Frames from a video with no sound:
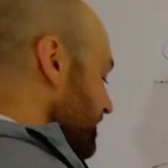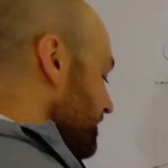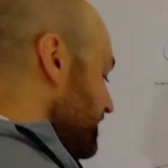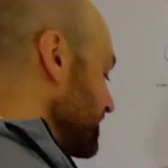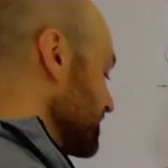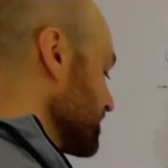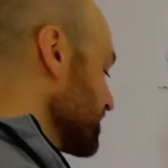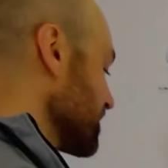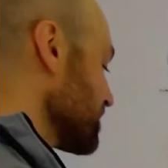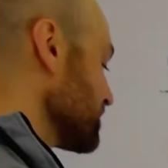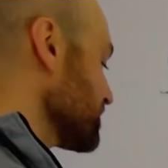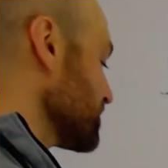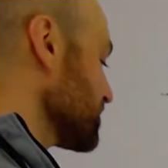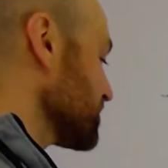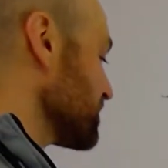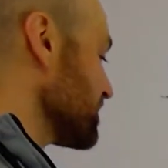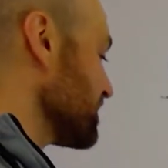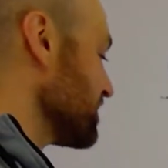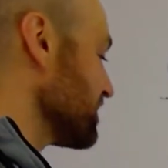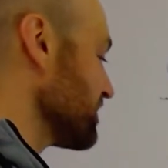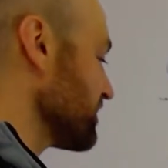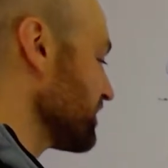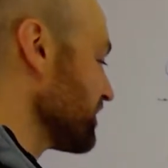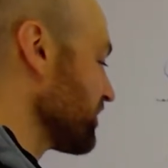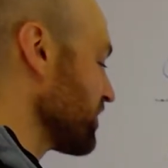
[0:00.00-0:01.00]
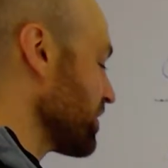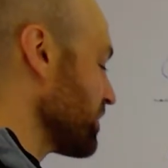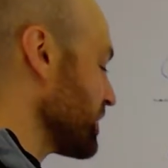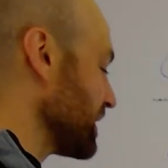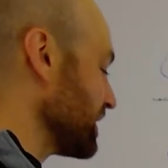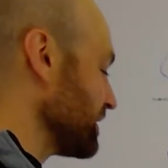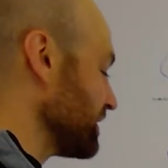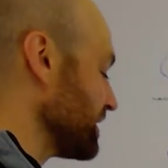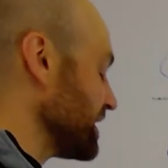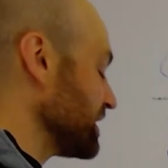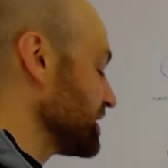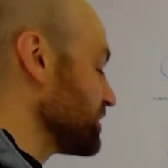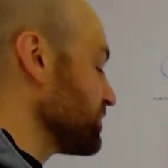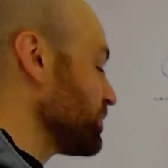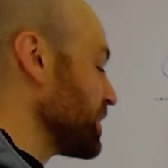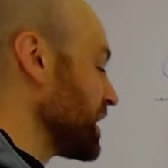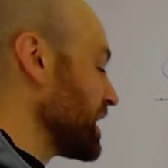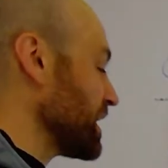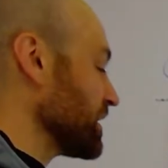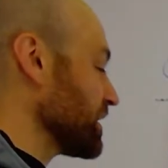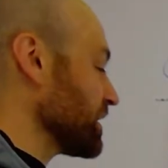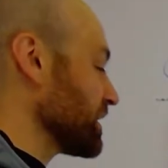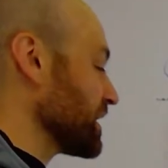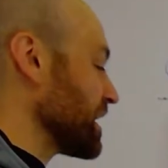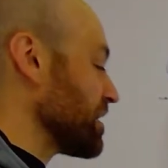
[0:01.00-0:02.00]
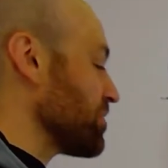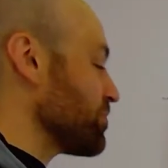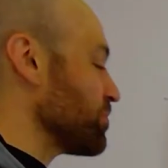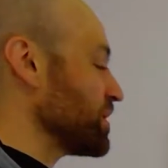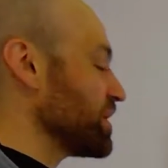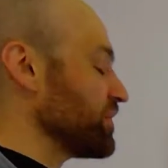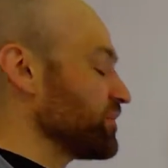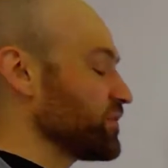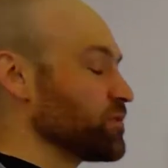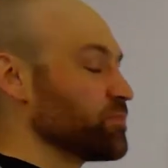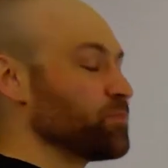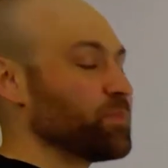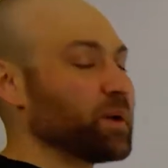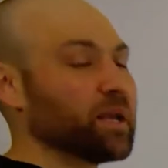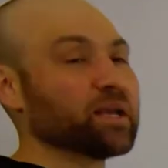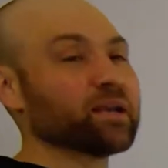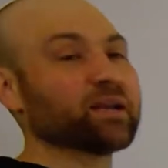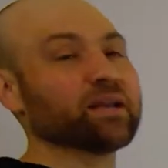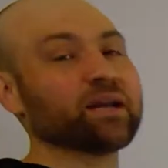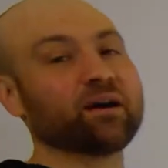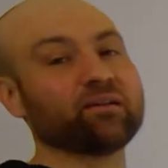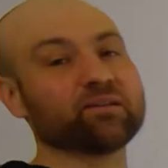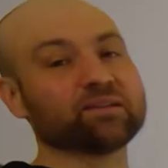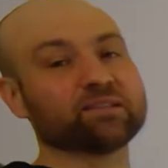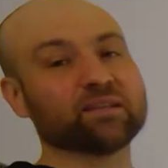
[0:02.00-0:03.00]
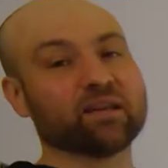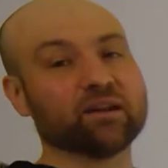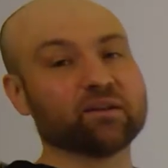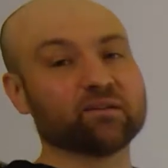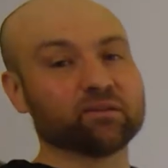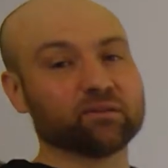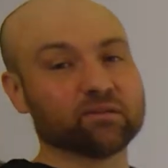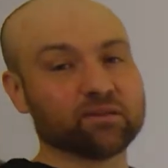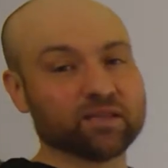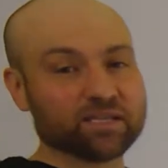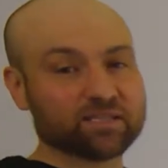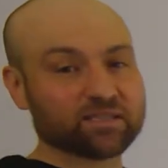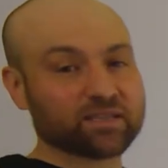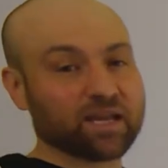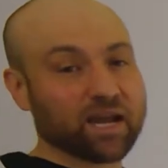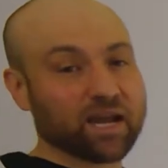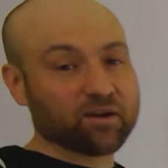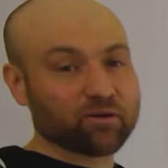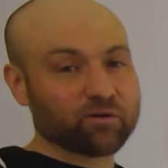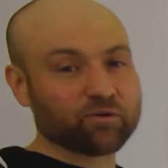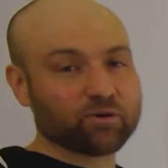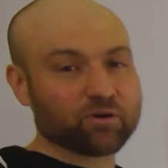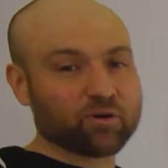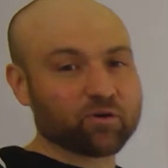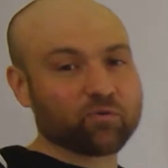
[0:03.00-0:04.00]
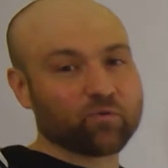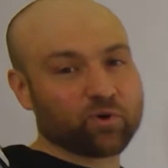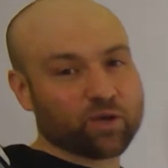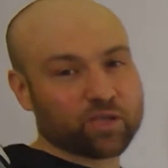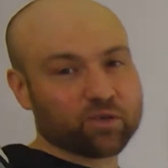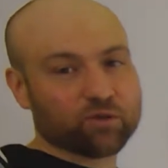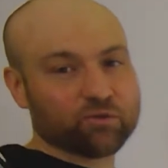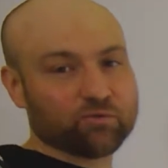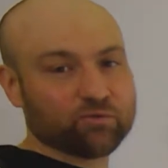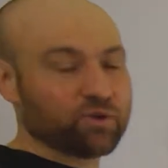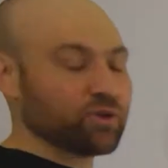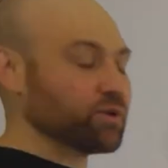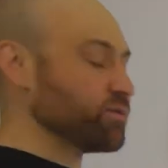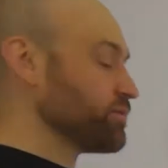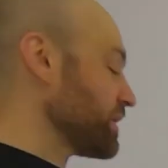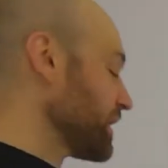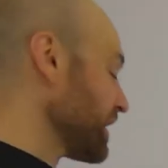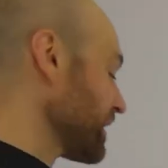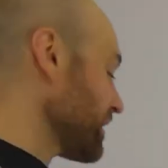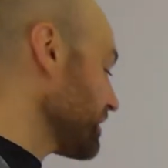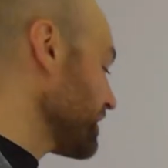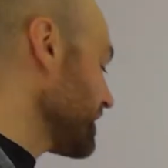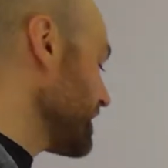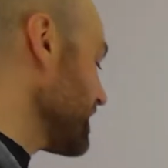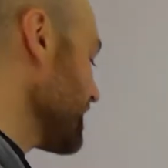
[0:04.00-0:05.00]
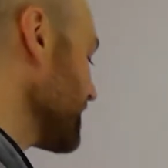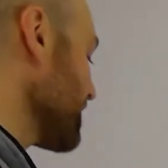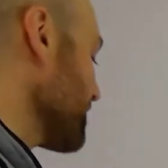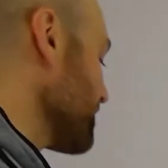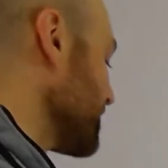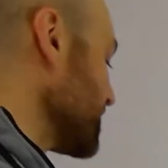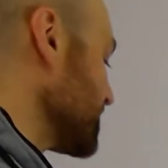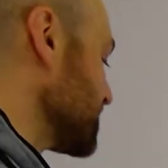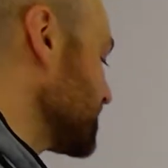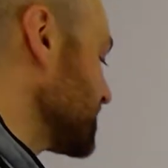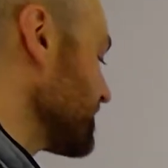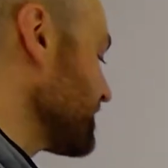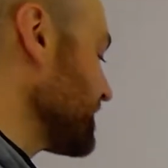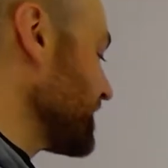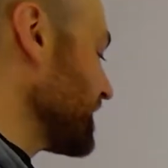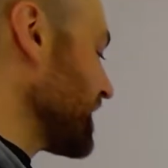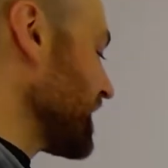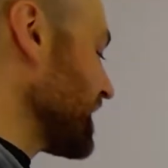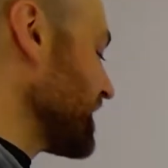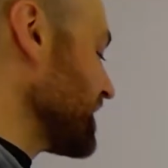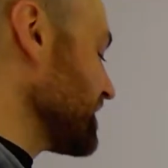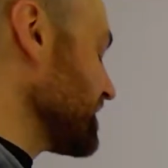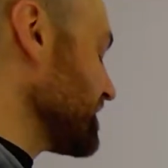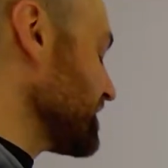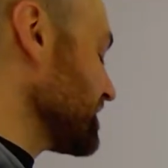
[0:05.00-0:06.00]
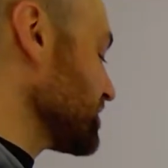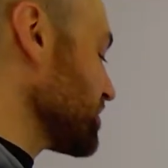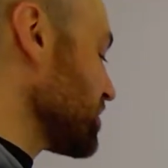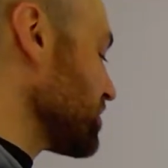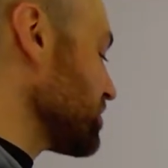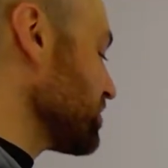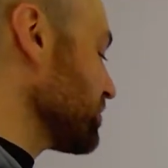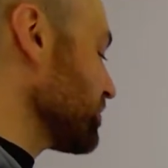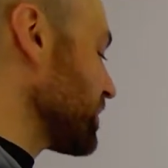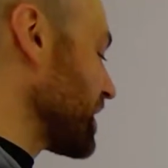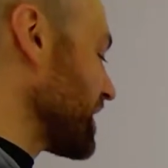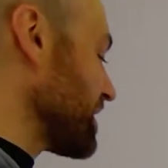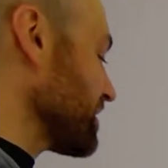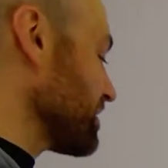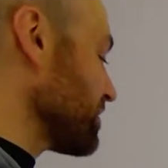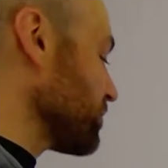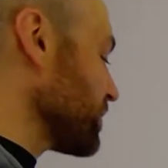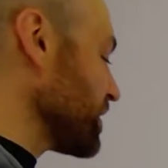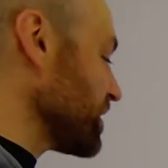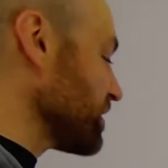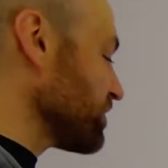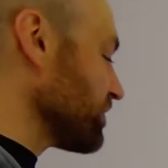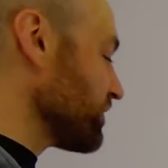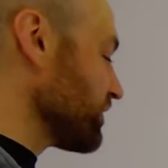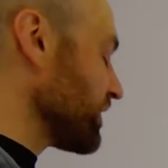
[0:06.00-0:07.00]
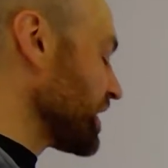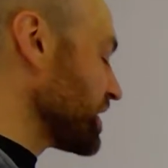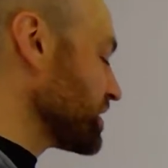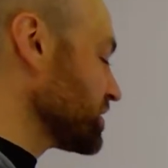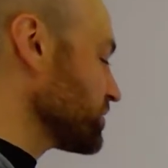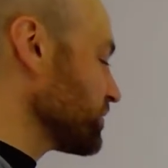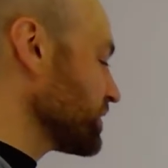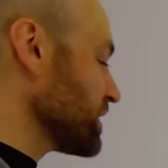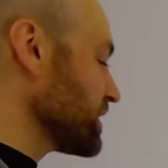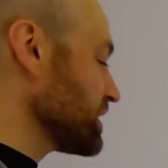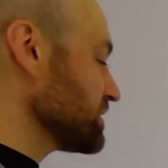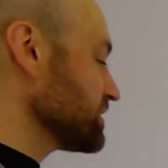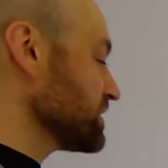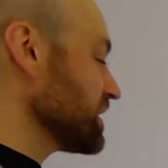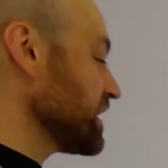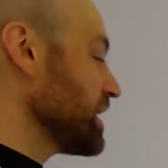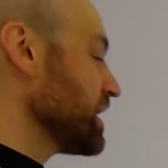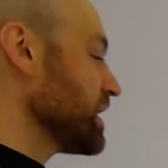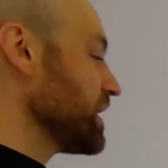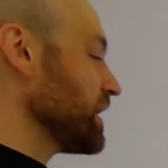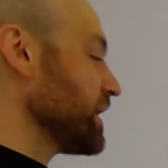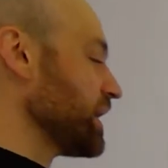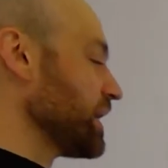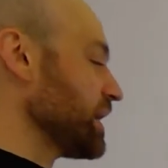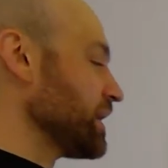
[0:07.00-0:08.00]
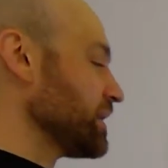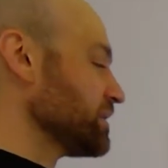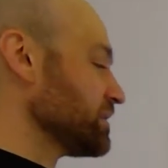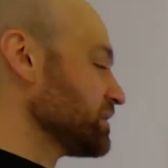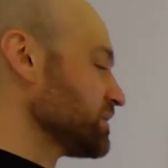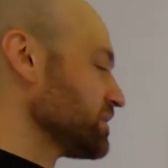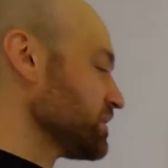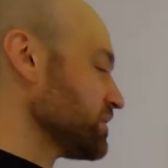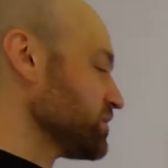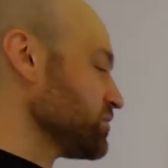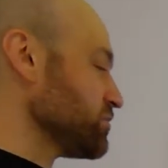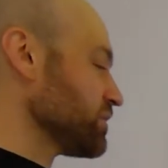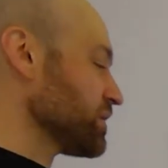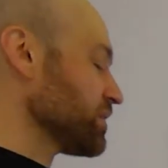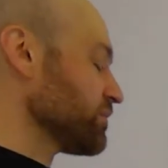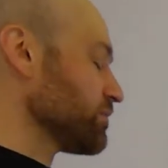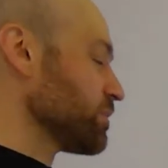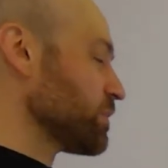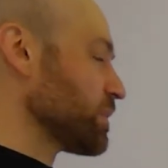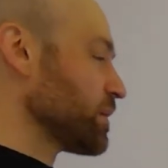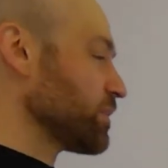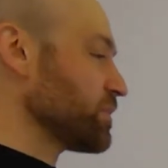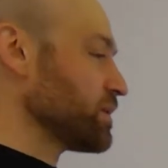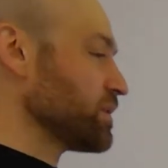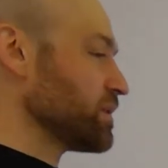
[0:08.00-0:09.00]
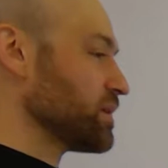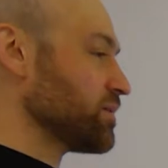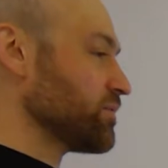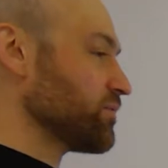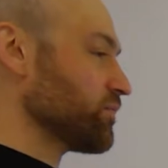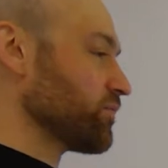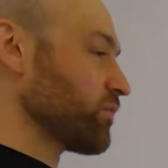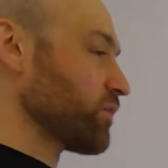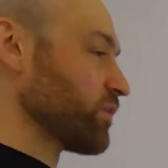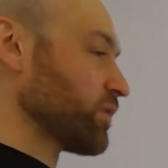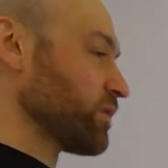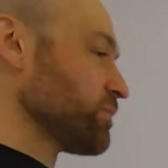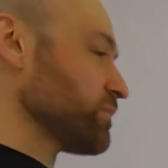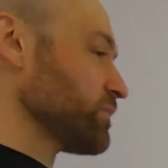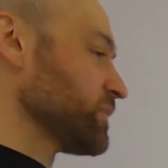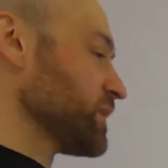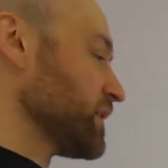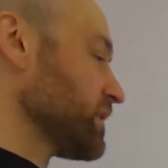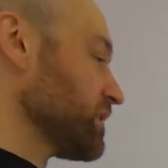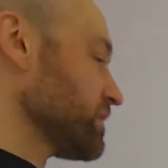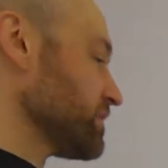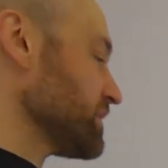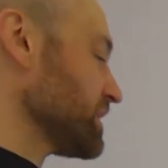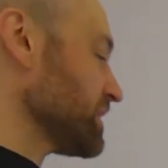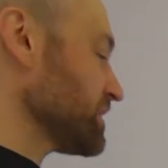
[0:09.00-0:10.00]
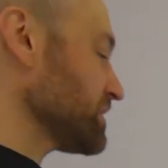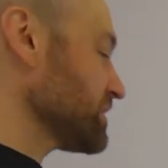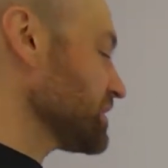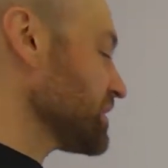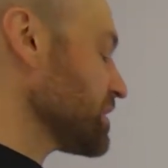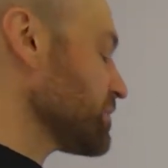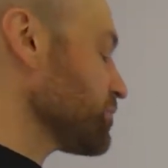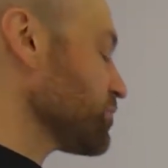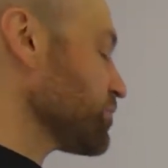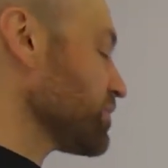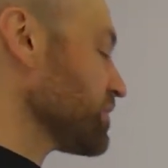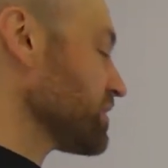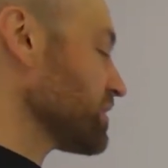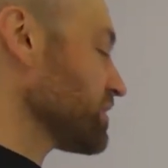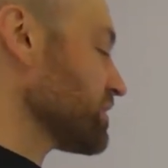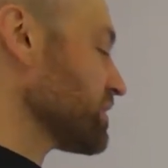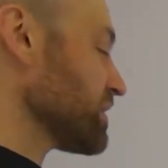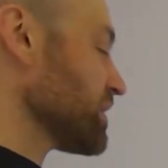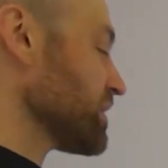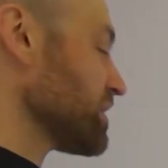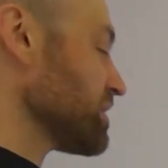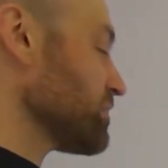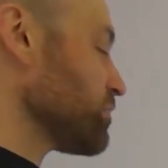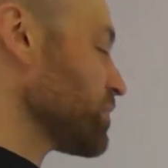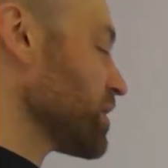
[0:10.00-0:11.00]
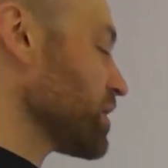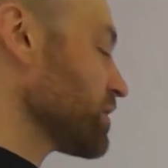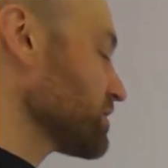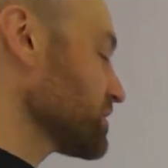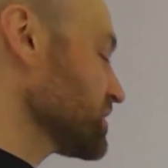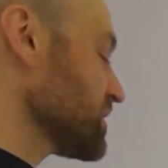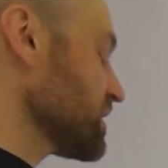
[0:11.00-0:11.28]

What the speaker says: This goes from a linked bank account, but if your bank account is not on the list, don't know what you do there. But Gemini is owned by the Winklevi twins, and you can remember them from their dust up with Mark